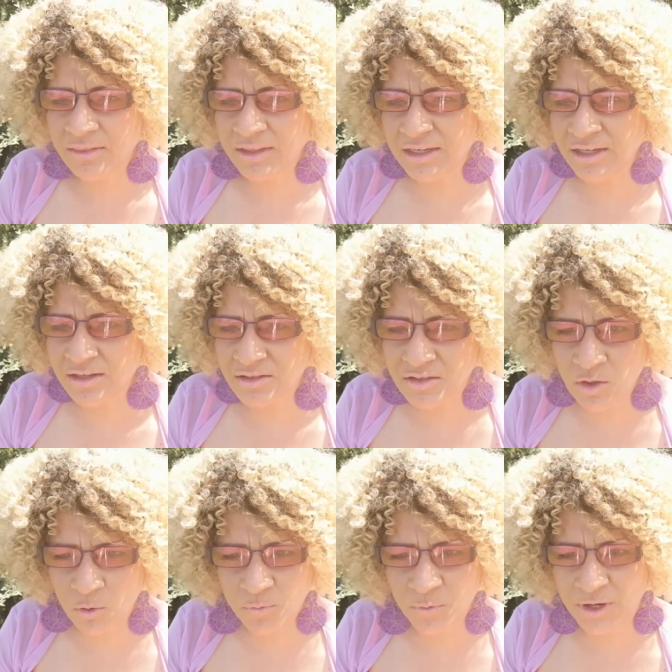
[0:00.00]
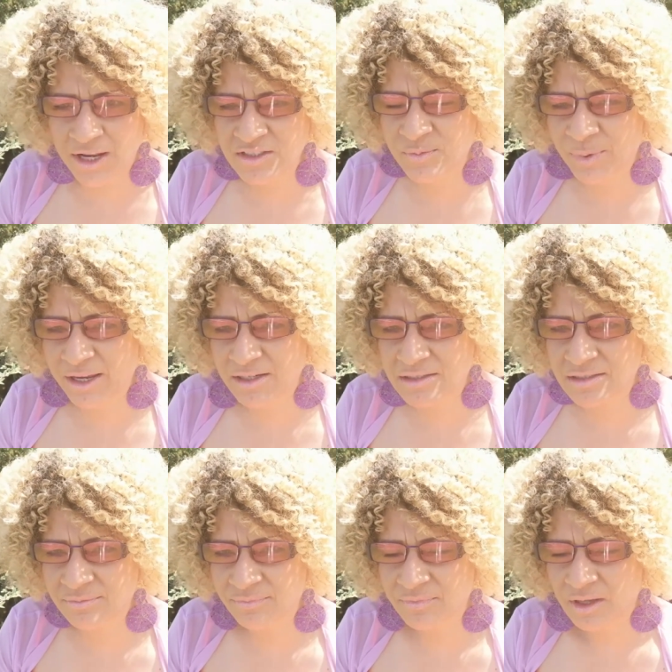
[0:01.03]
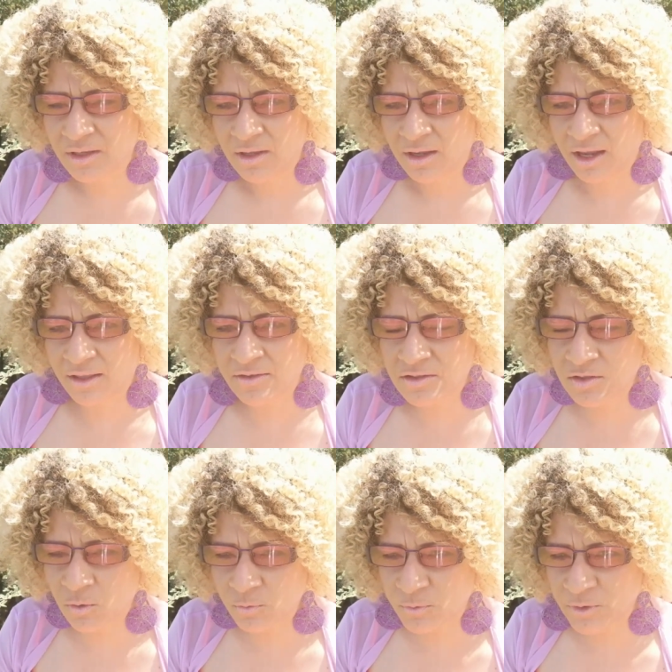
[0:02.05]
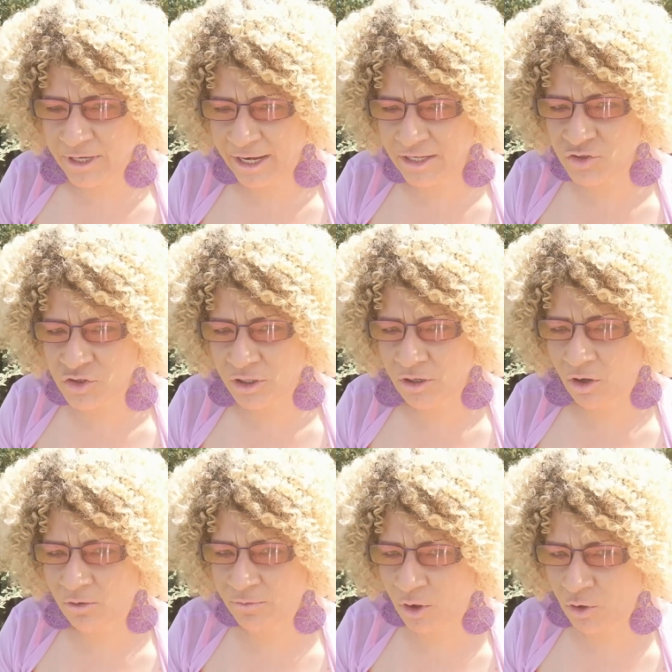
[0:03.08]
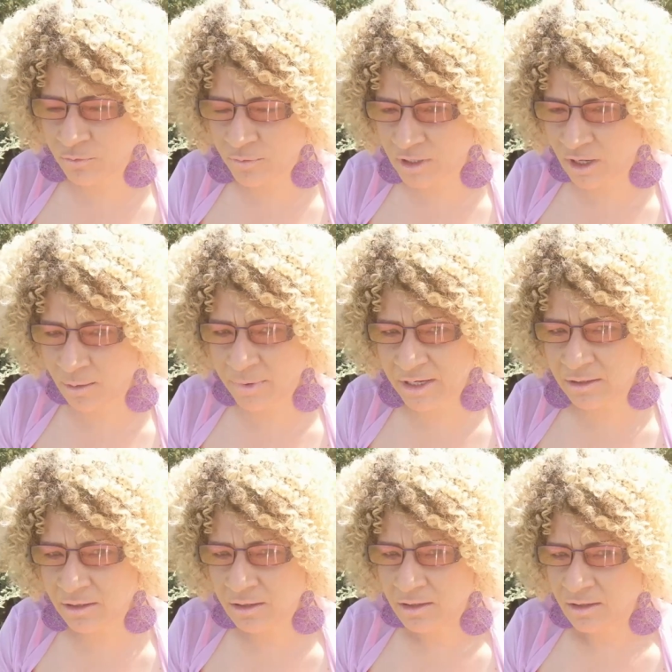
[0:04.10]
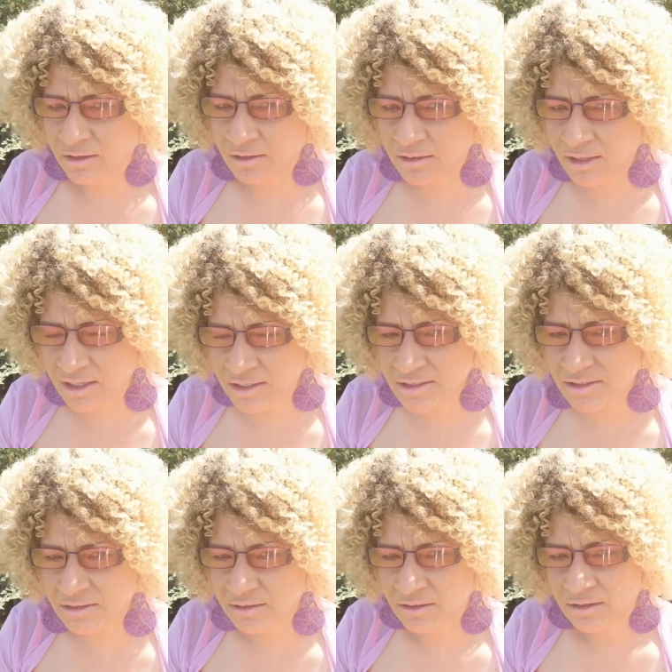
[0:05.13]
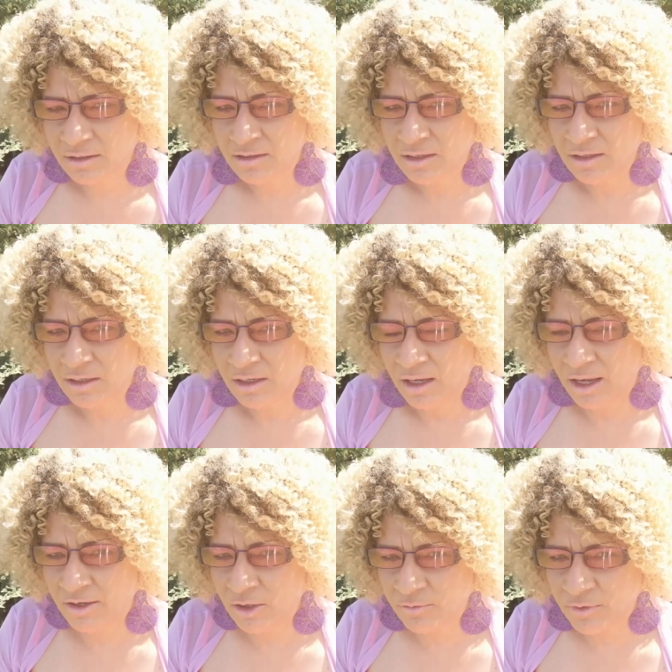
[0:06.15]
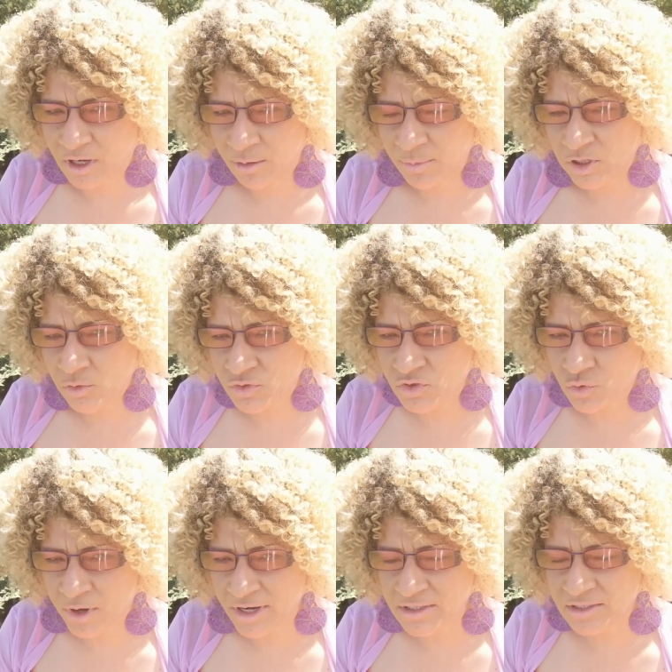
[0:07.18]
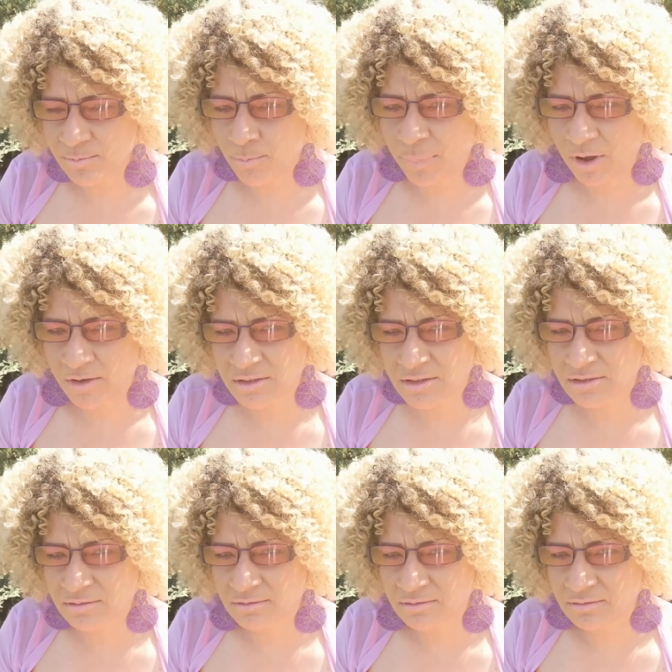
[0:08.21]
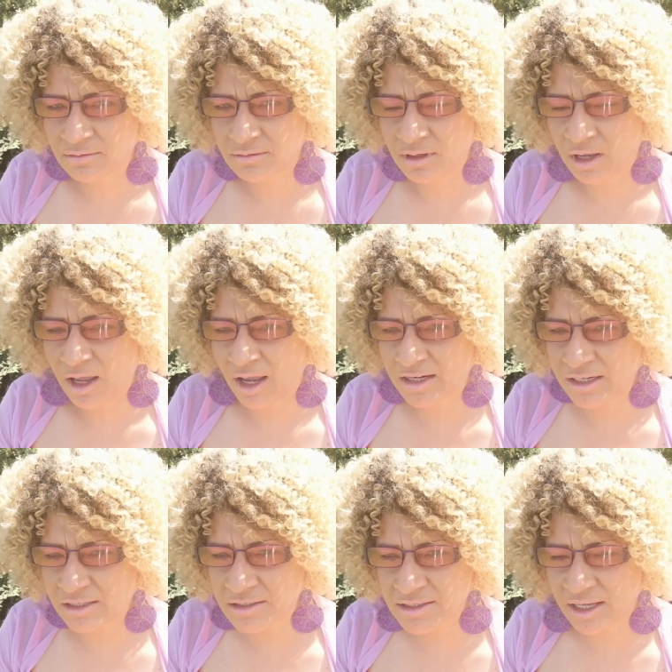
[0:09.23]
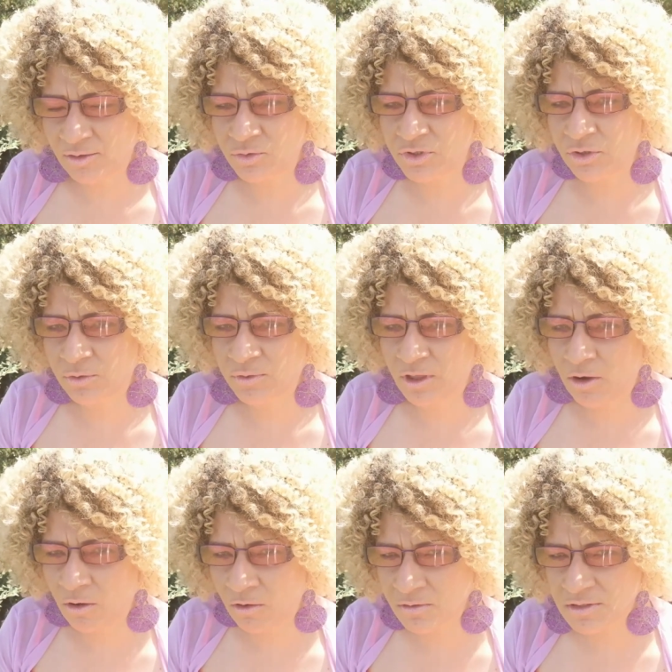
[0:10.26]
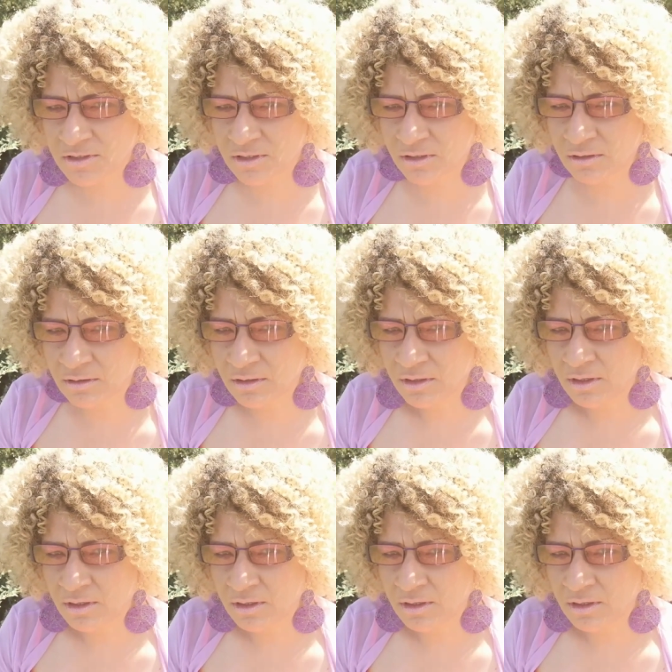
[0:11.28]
the soulful aspect and the soulful nature of overcoming this and overcoming your stress, but I can tell you the answer